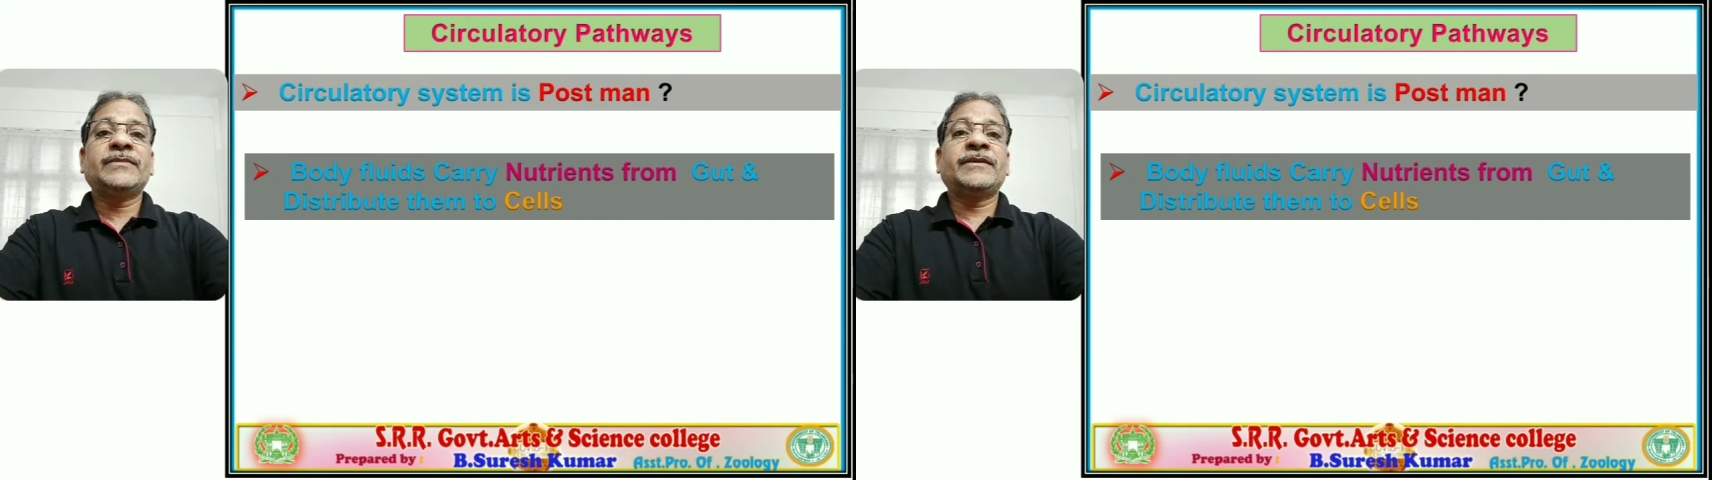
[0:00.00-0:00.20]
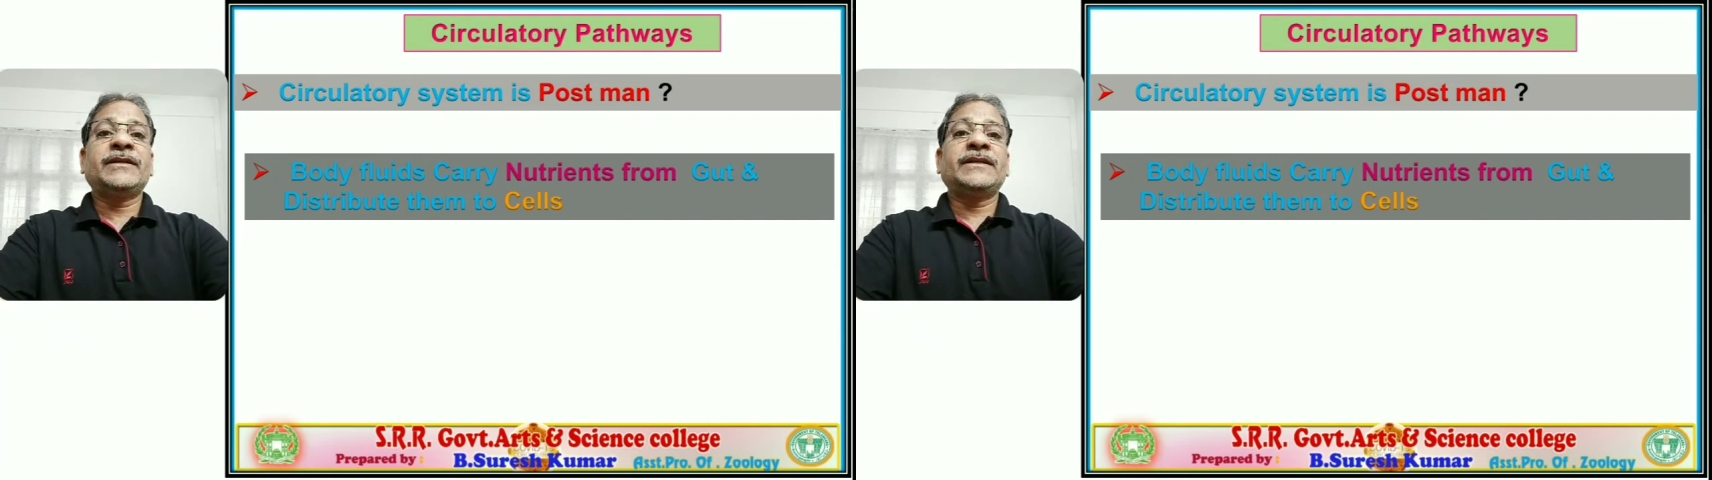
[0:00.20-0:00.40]

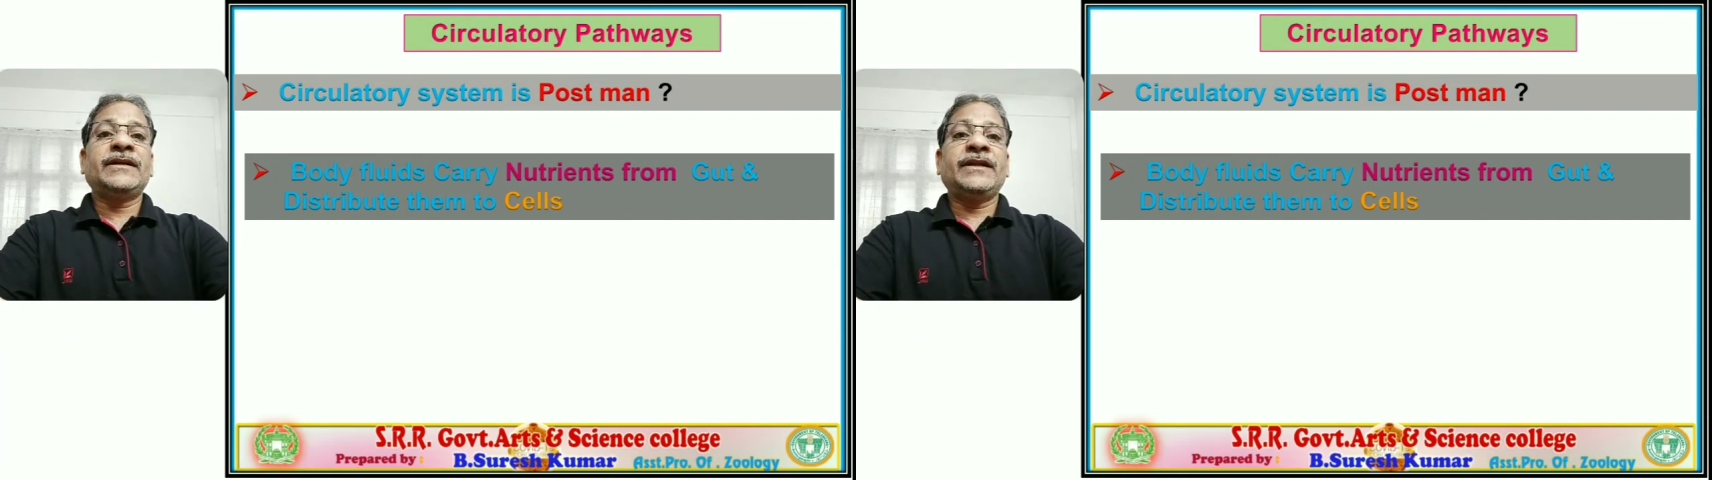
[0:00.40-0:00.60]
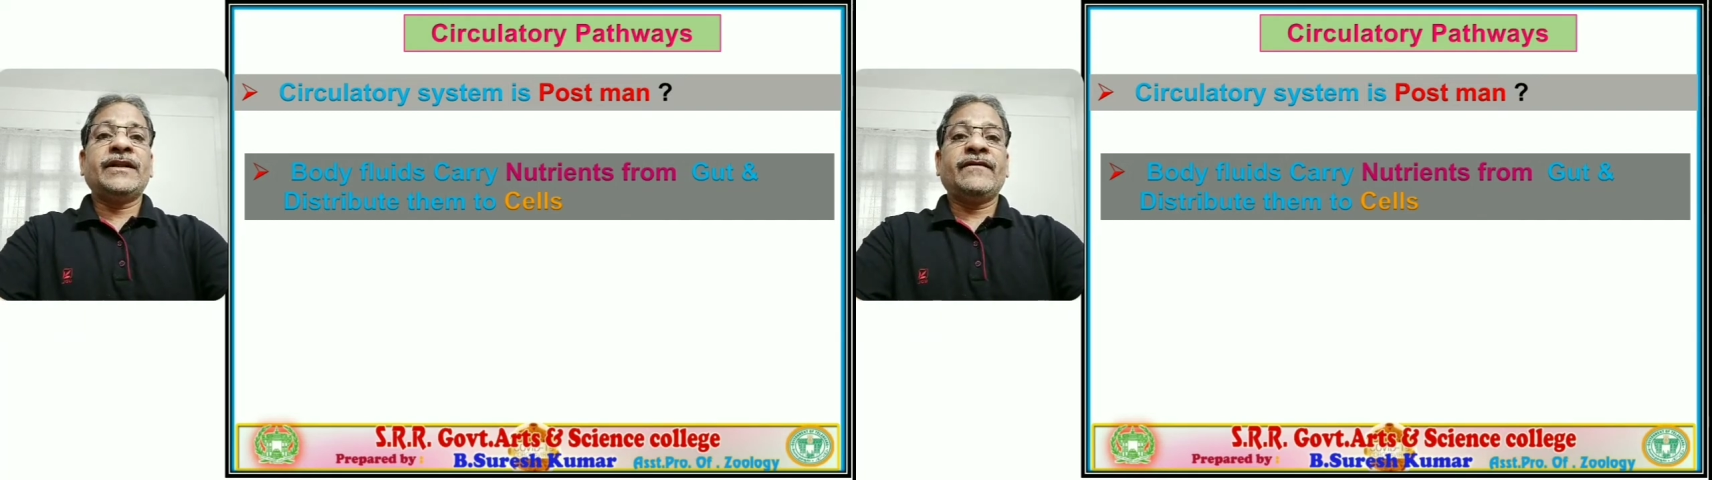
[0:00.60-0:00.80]
present
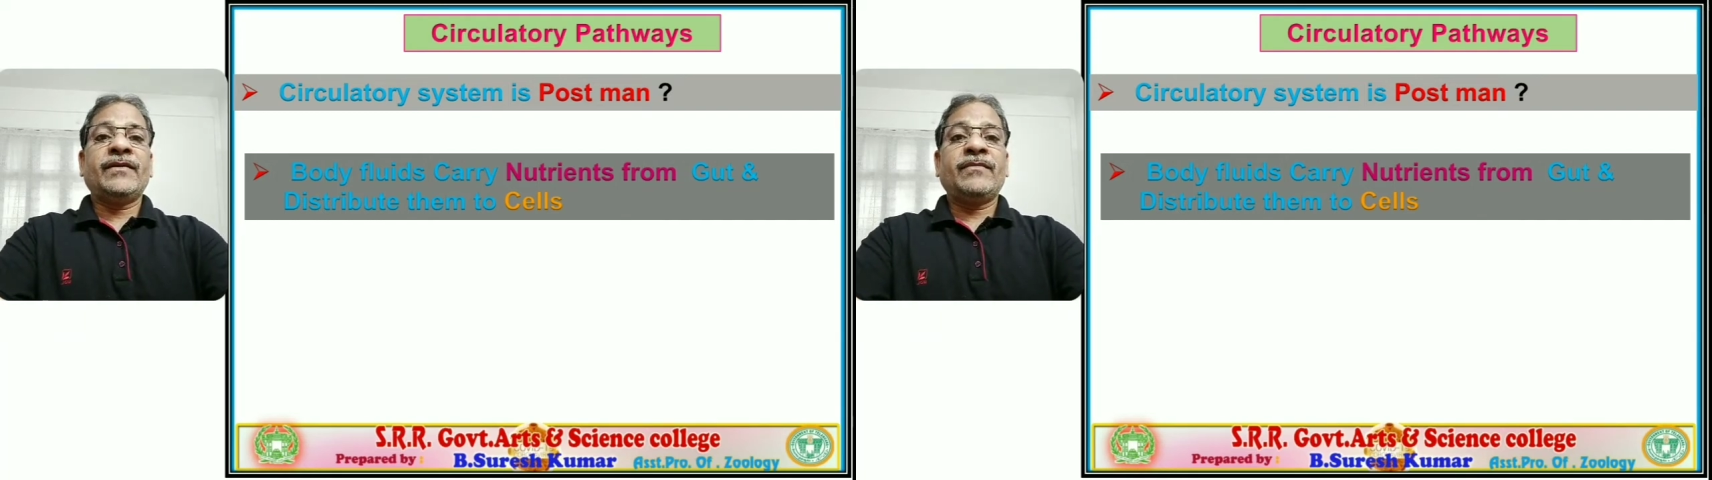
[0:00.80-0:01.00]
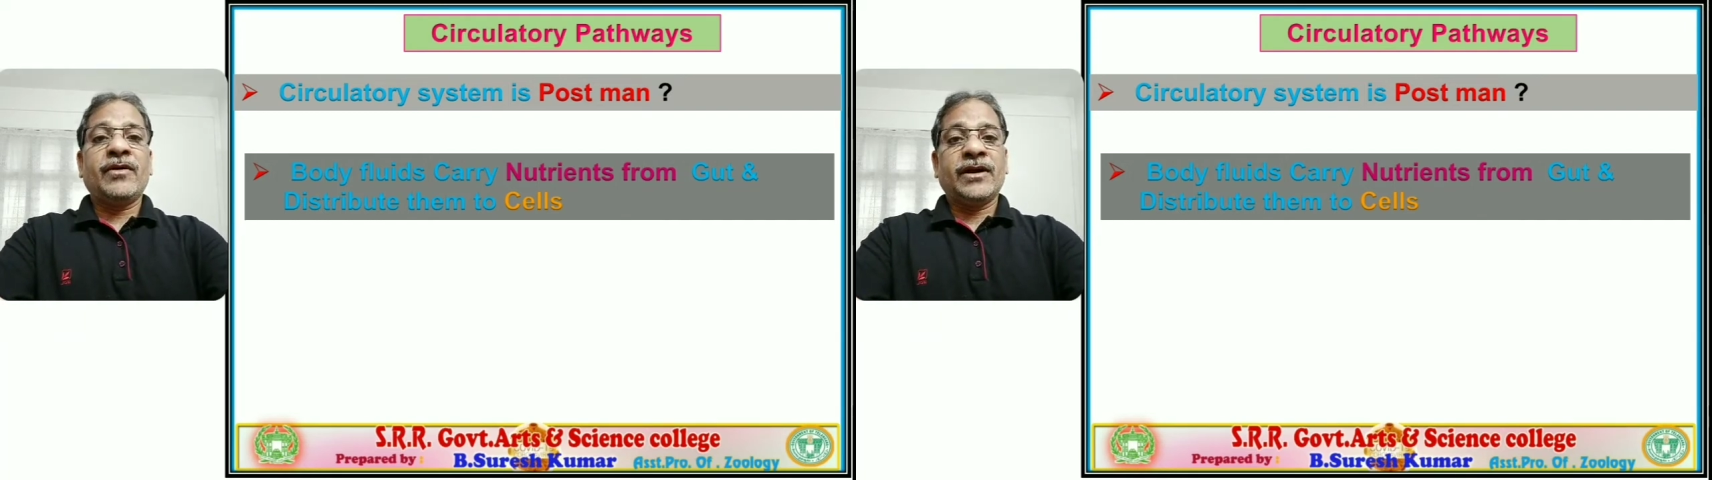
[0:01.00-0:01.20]
in our
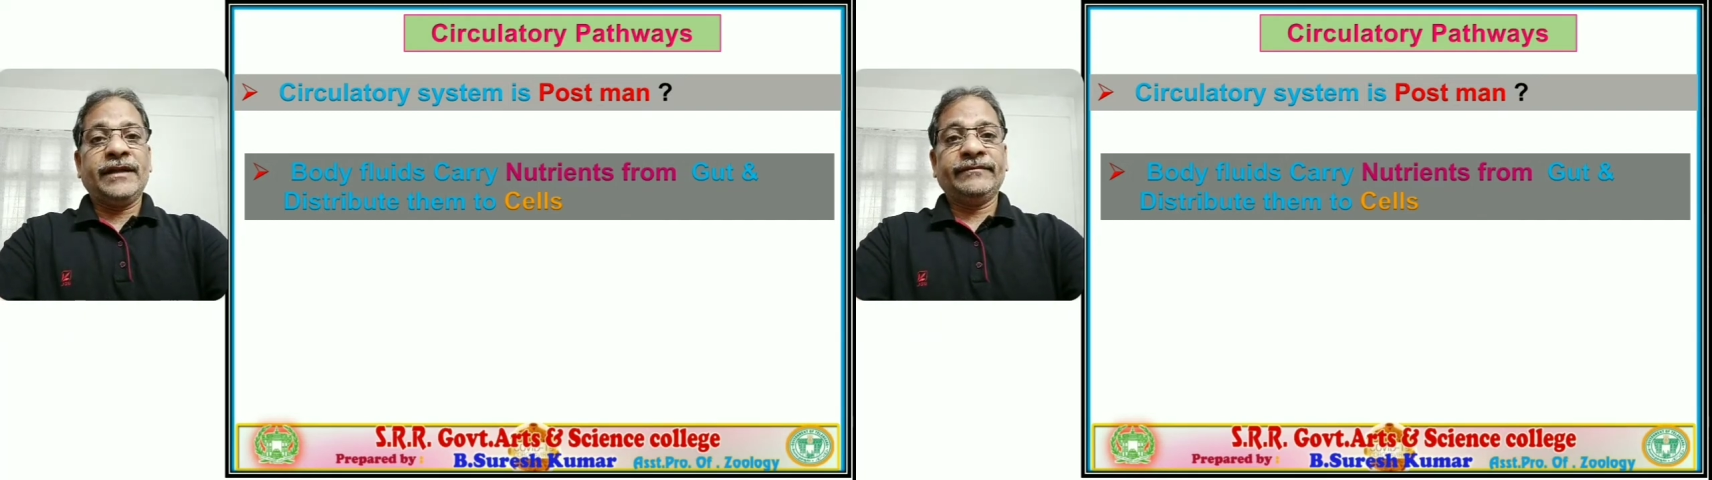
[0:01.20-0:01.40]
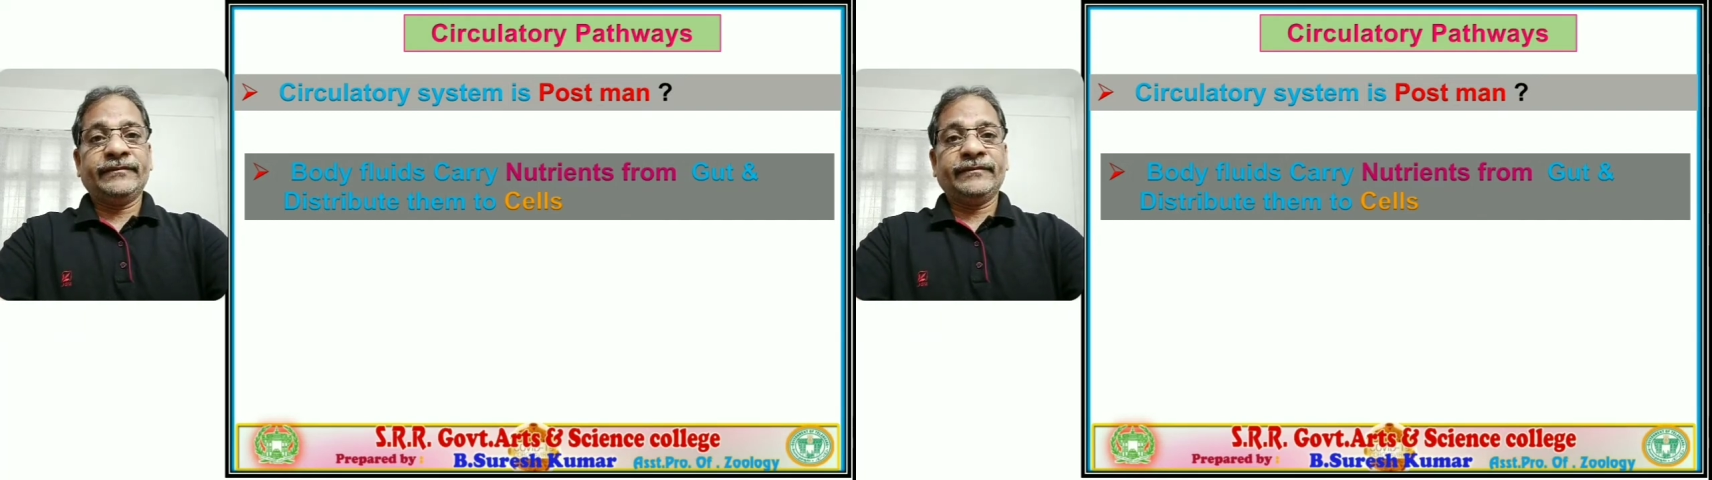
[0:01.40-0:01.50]
body.